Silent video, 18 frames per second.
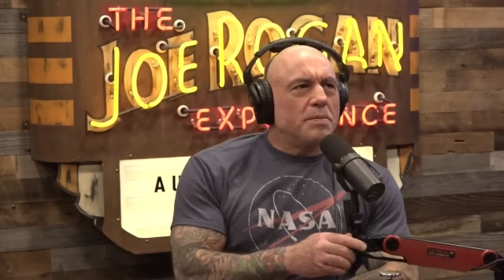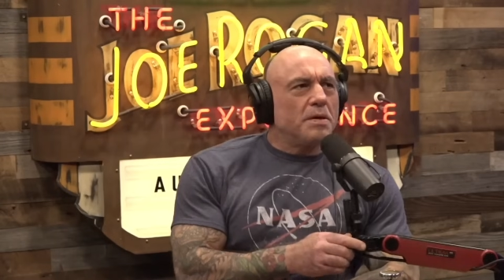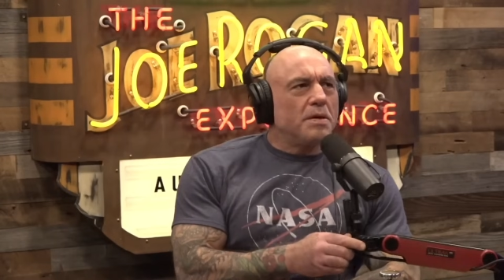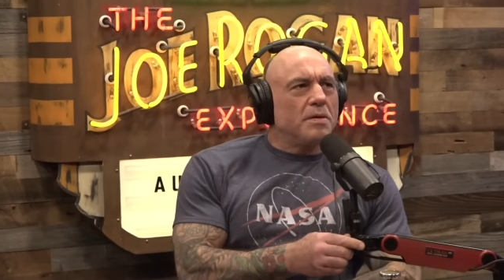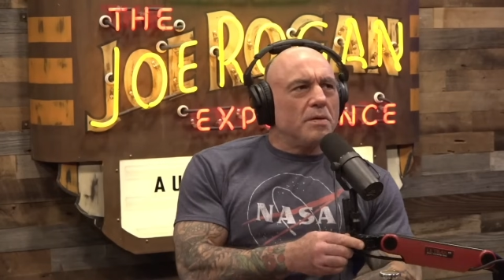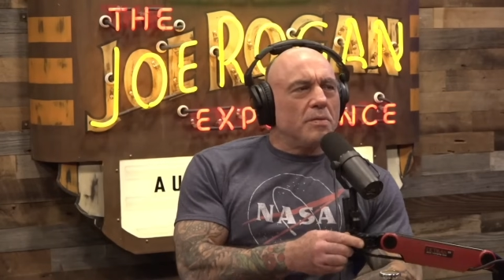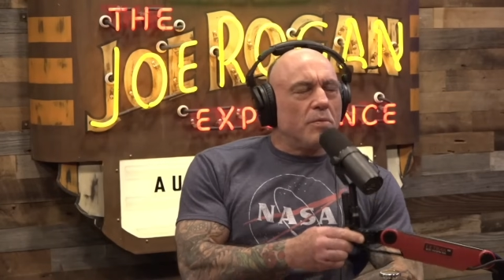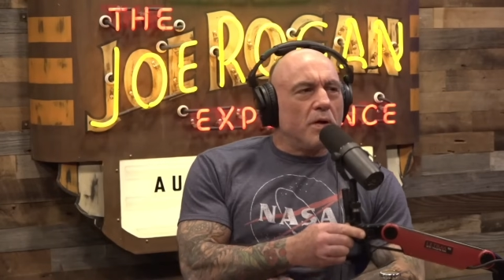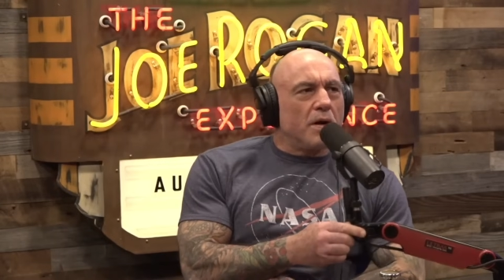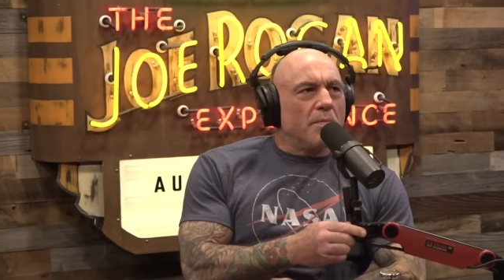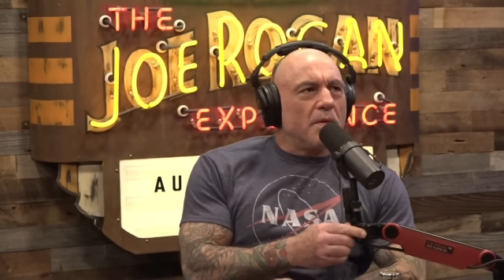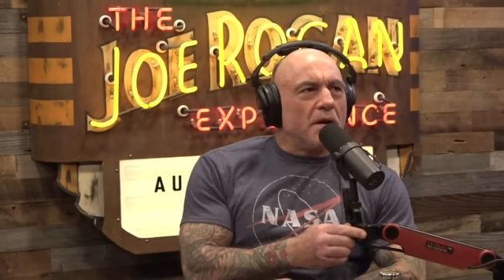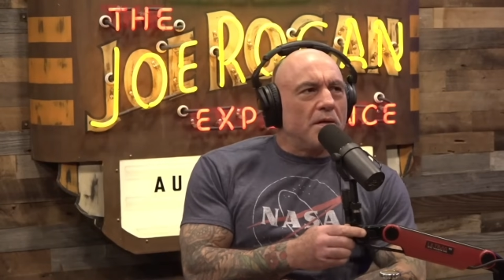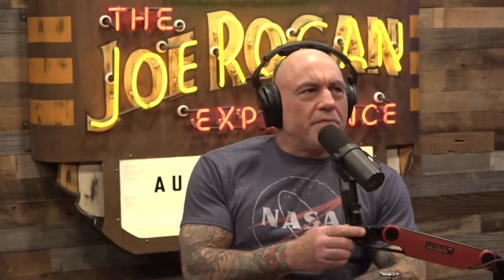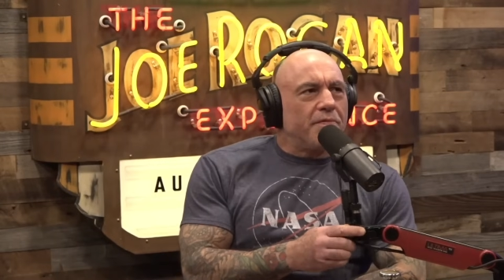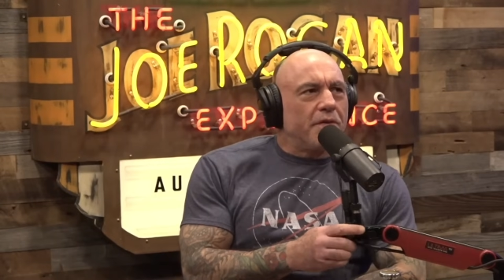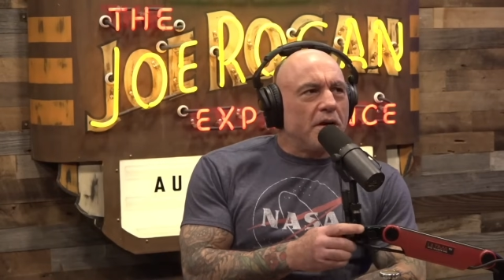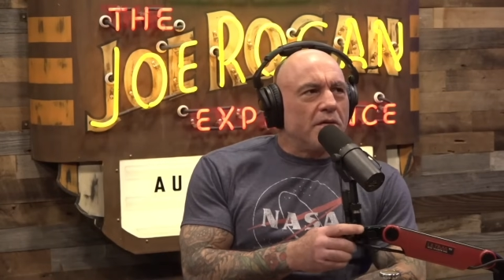me to one of my
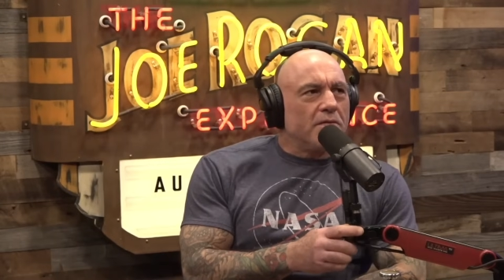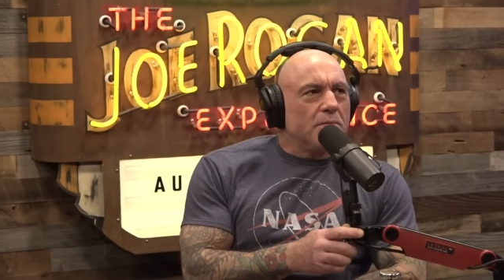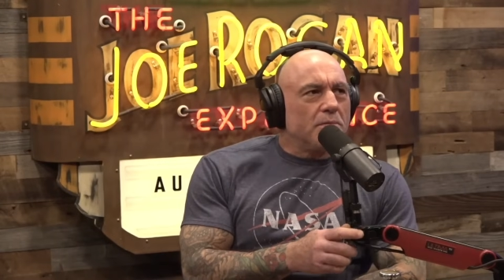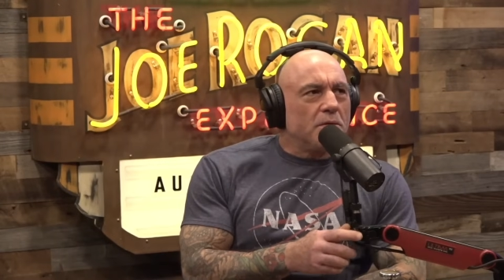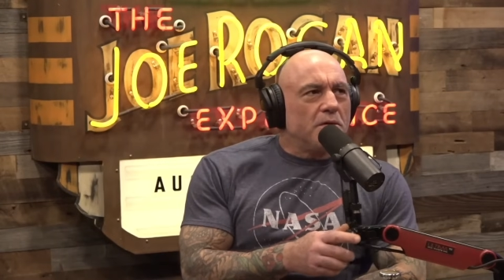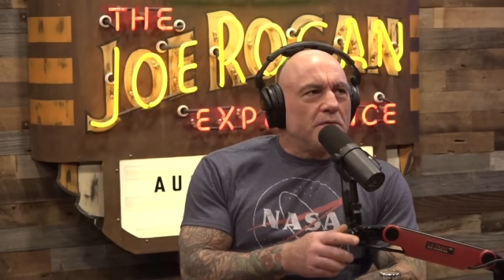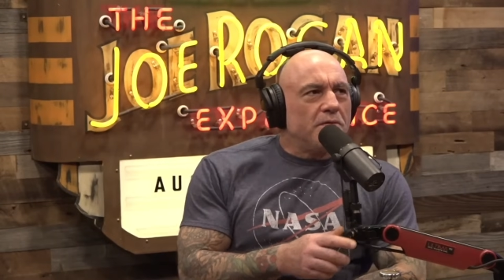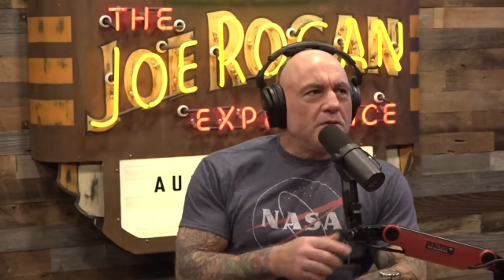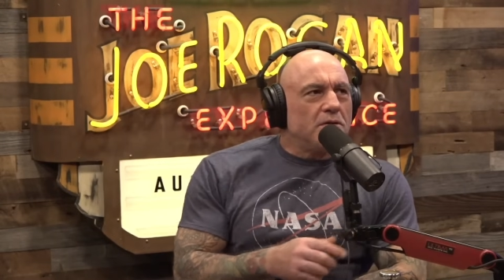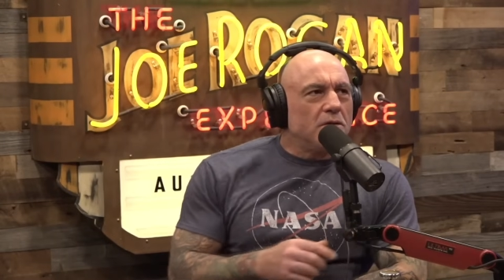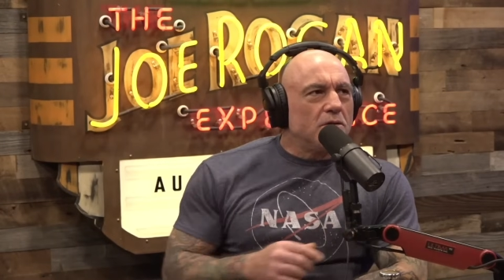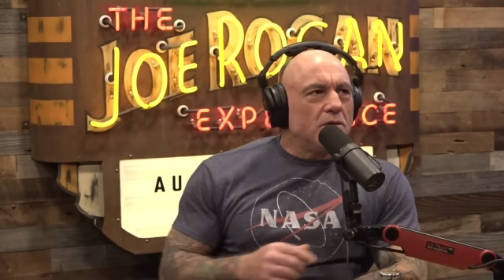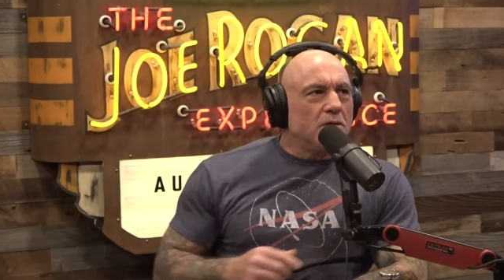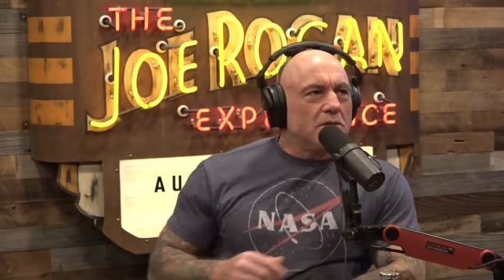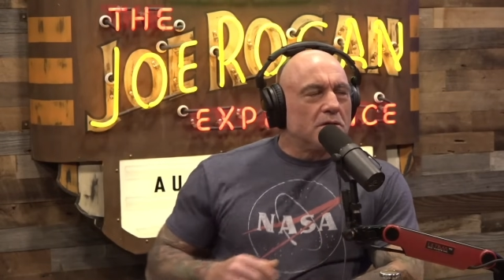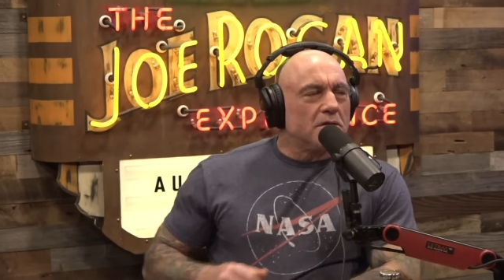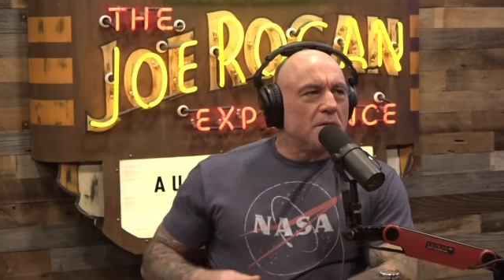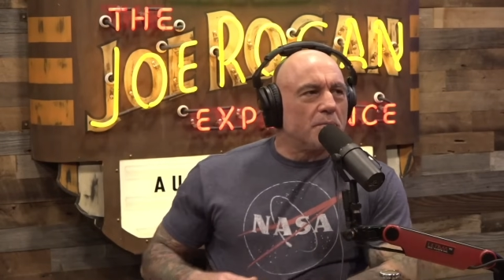favorite movies of
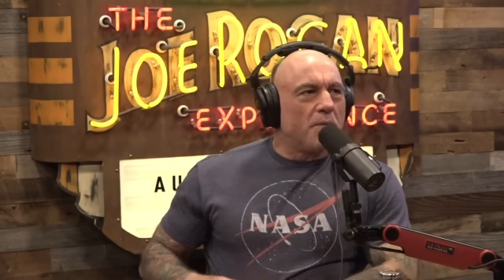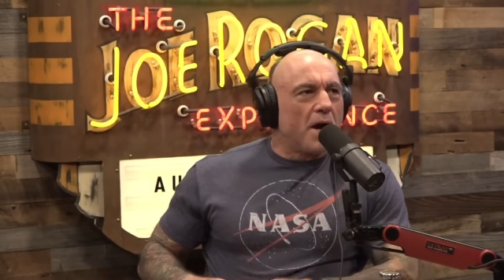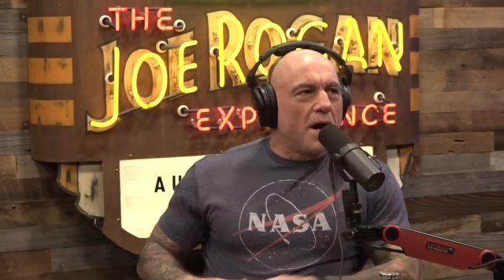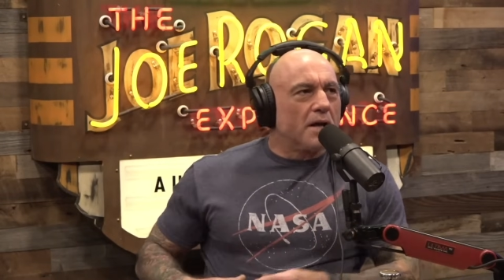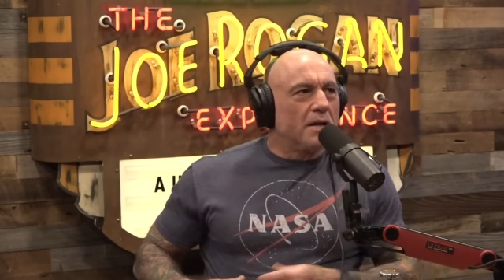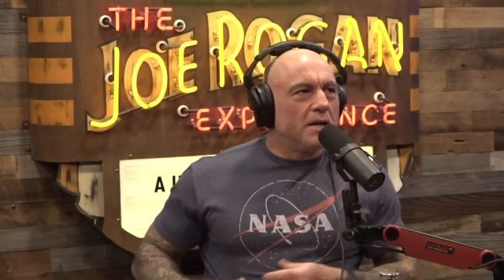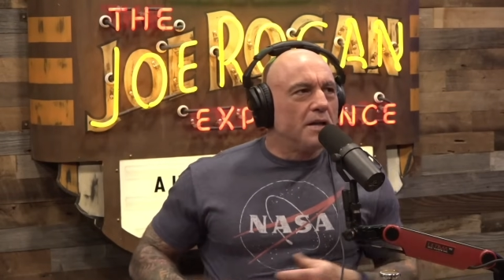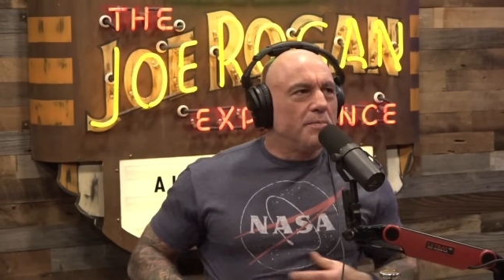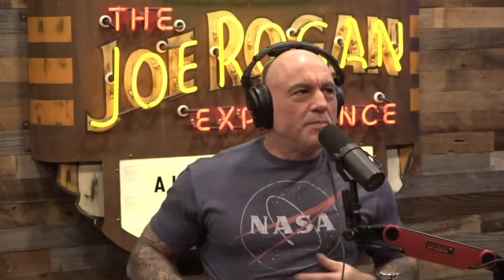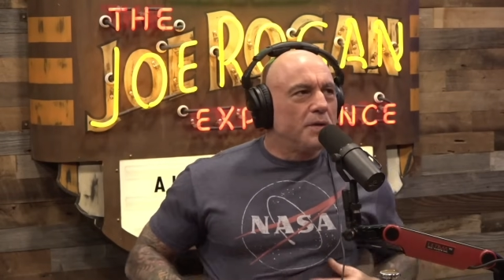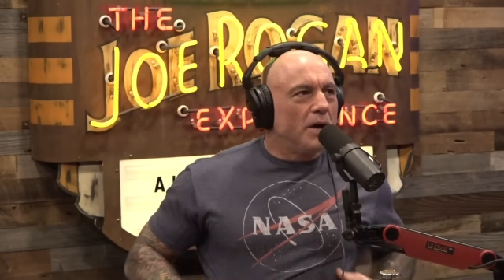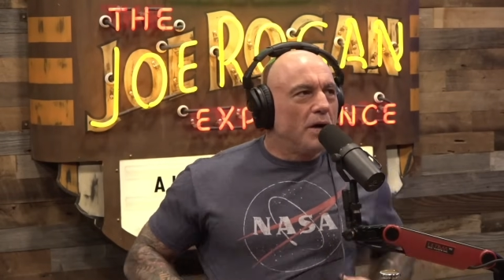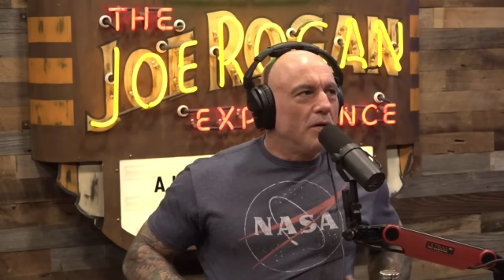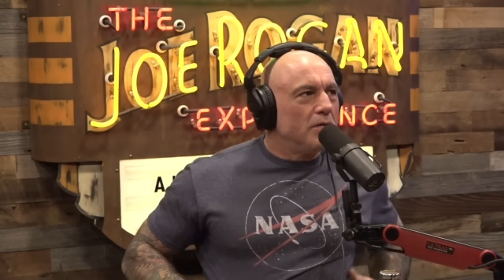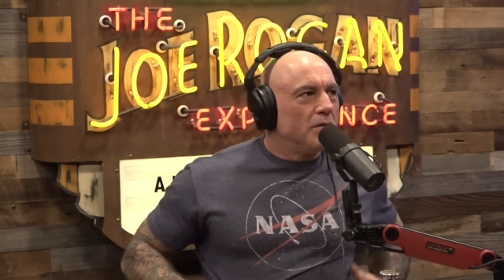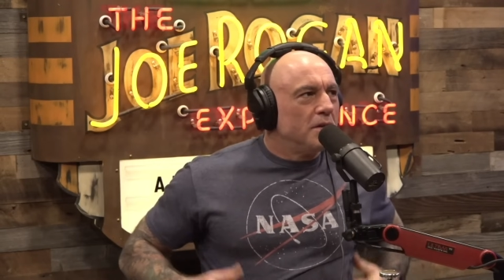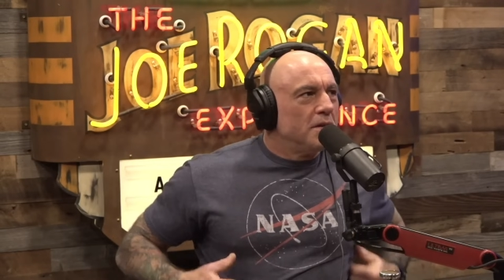yours, is Apocalypto.